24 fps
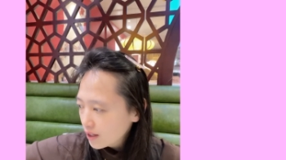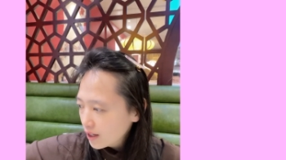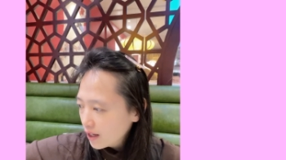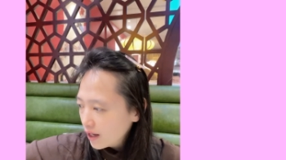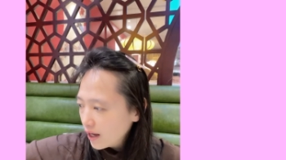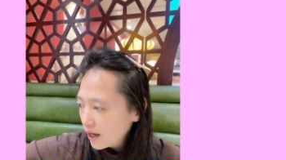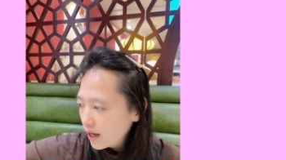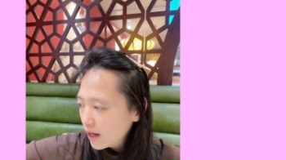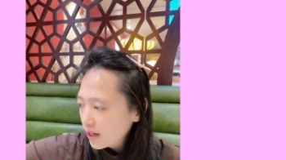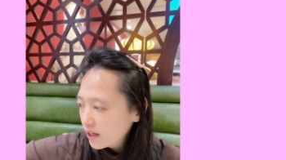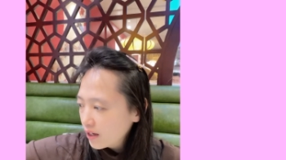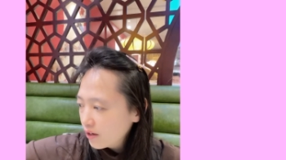
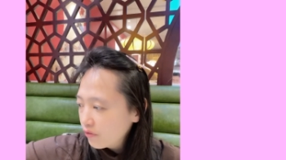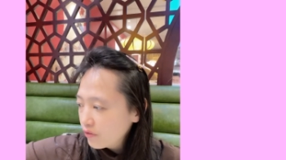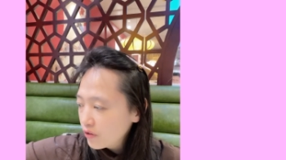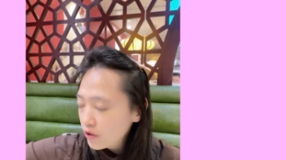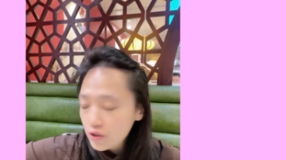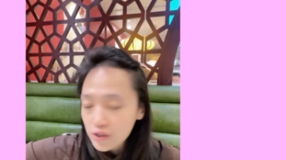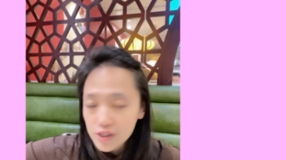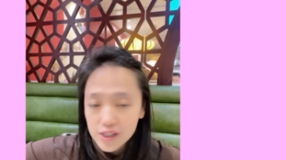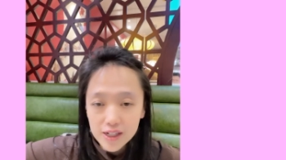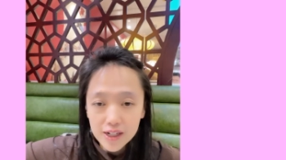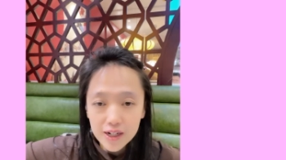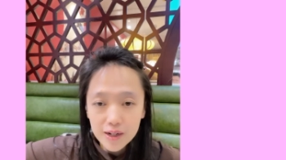And if you're
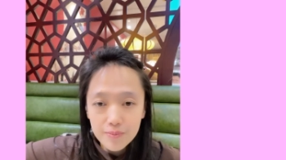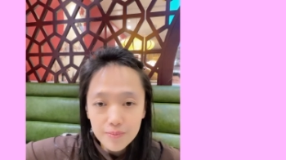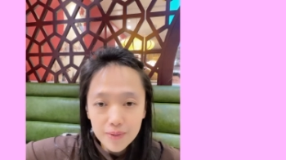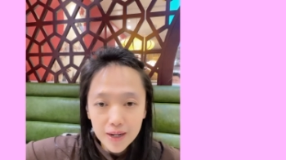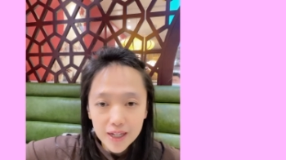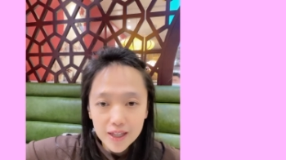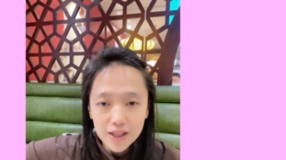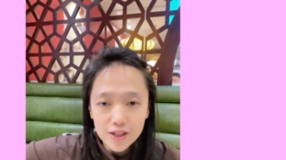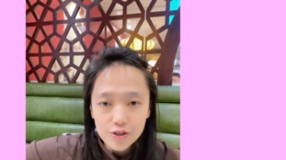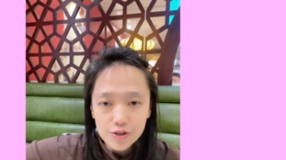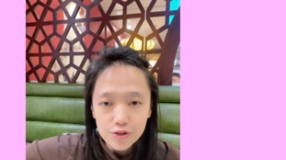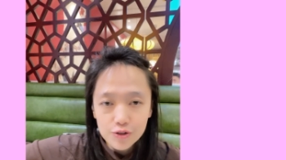sitting by
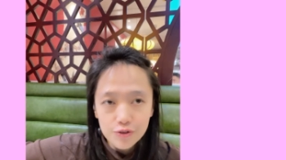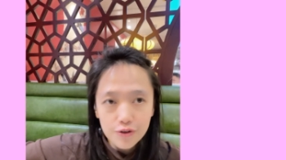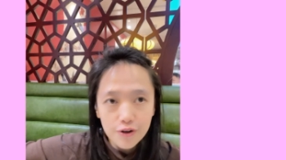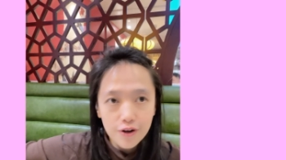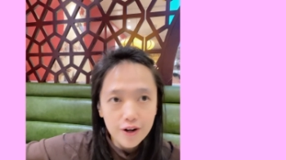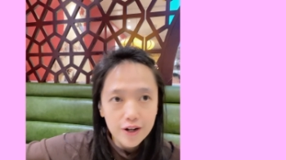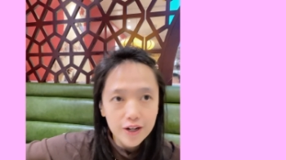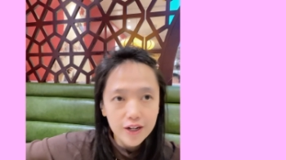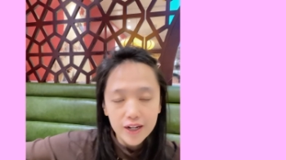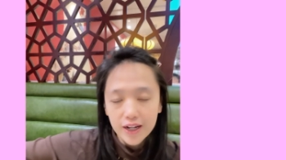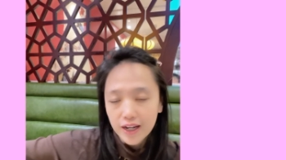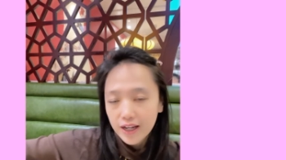the door,
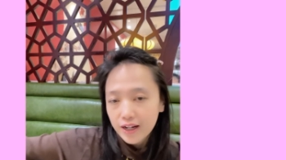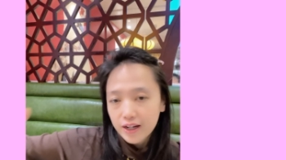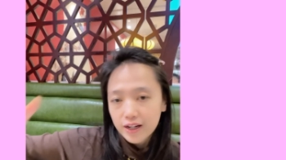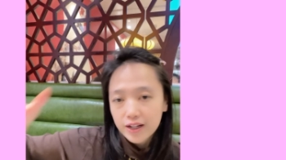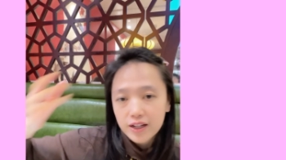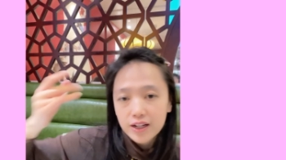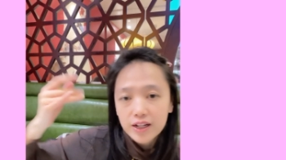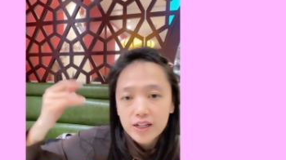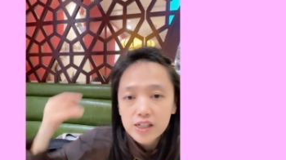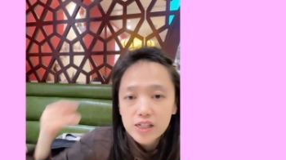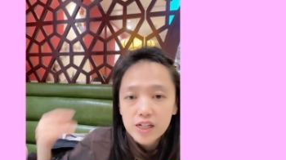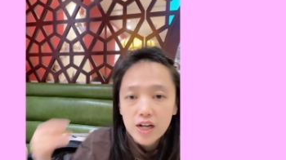you get an
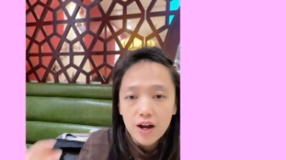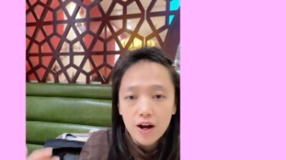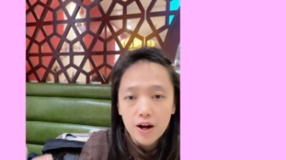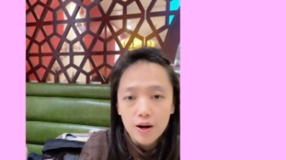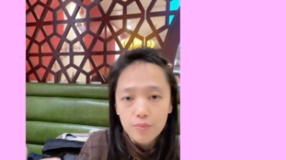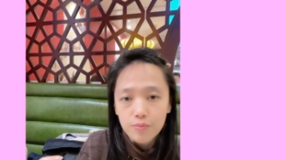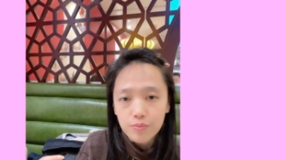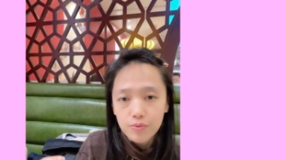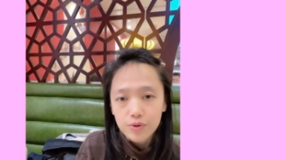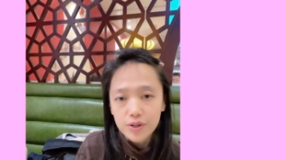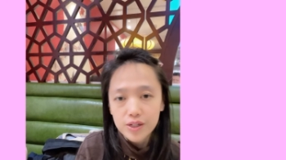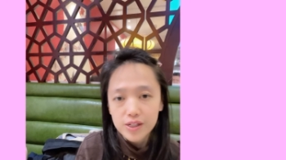entire
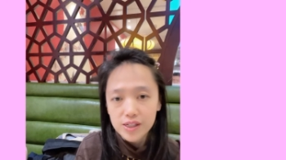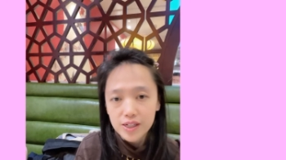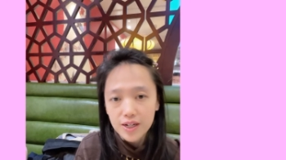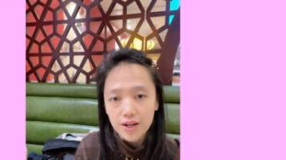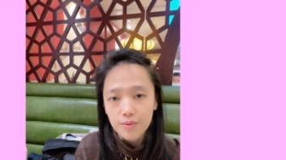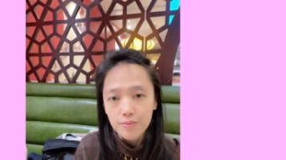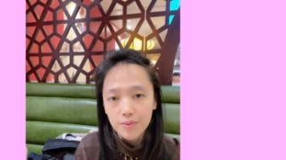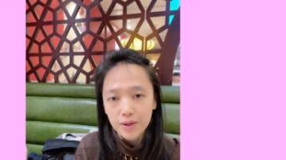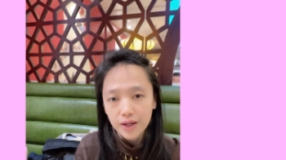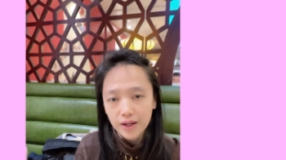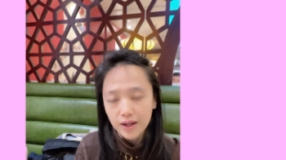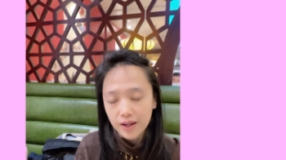breeze
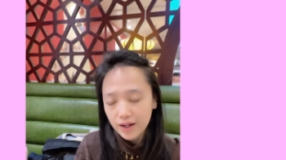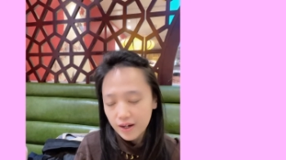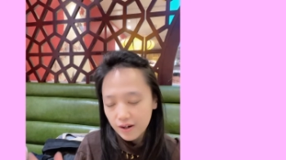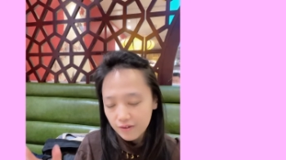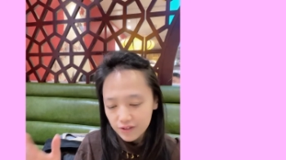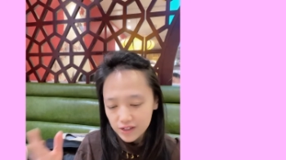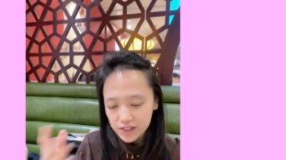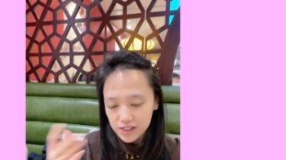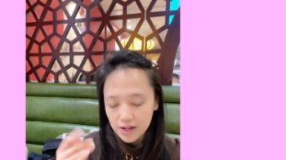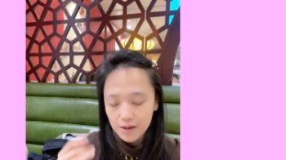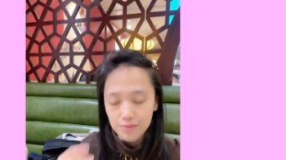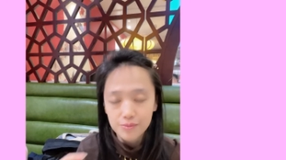coming in every
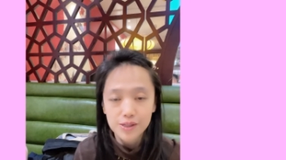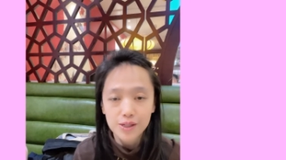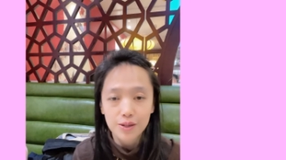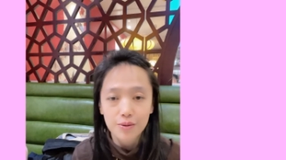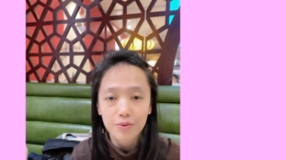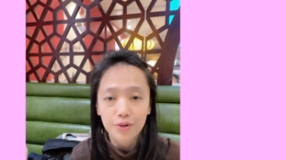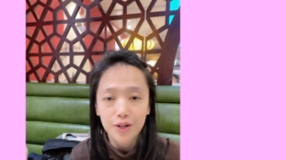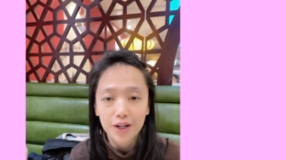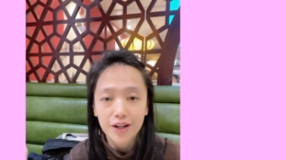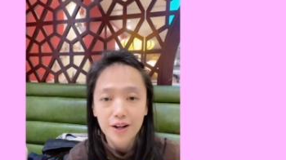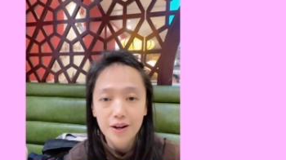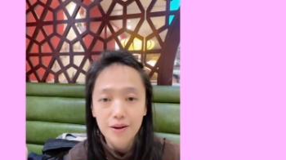time
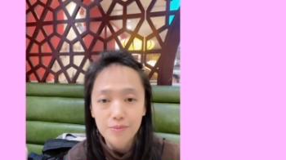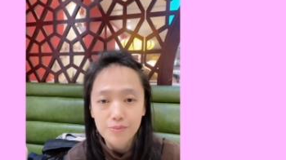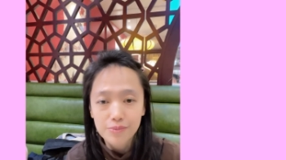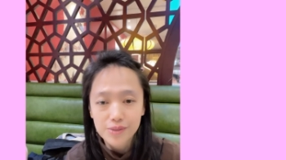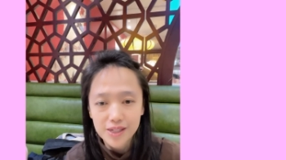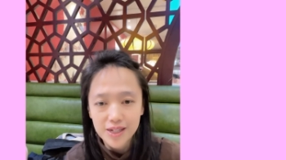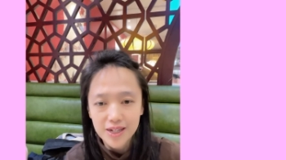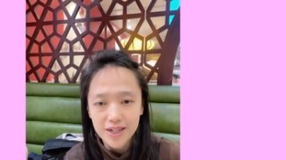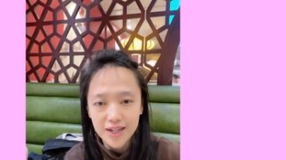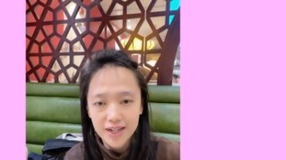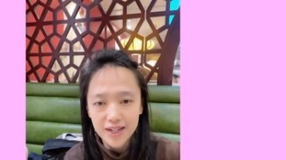someone comes in.